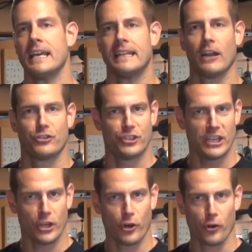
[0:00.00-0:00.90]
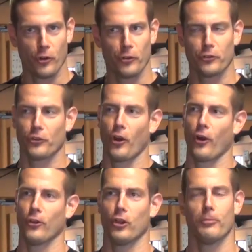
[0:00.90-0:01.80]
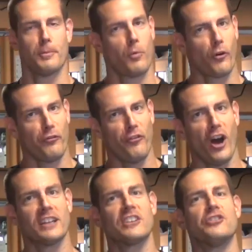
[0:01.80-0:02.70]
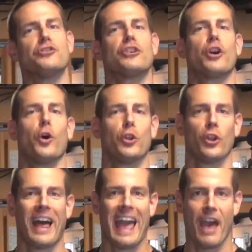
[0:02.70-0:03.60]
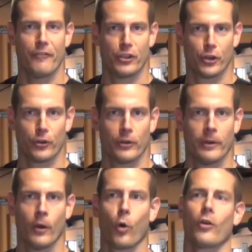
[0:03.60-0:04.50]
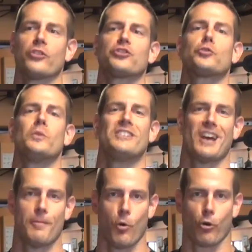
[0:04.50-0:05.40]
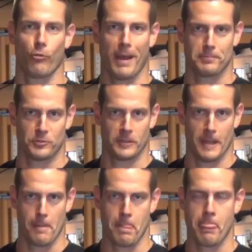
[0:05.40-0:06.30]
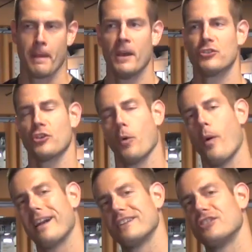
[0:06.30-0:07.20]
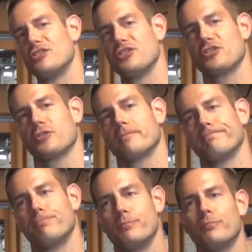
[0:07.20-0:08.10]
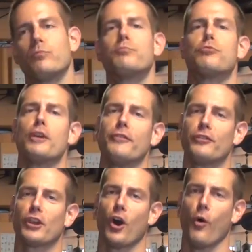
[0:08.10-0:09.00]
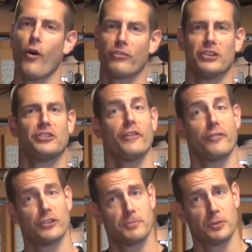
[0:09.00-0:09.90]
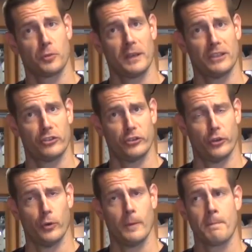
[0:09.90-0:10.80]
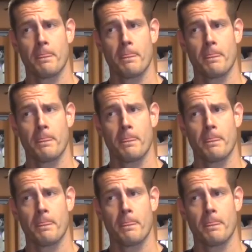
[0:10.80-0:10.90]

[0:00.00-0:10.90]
Now, cheat curls are a little bit more fun because you can go a little heavier or squeeze out more reps with them. So I wanted to just briefly go over the difference between the two.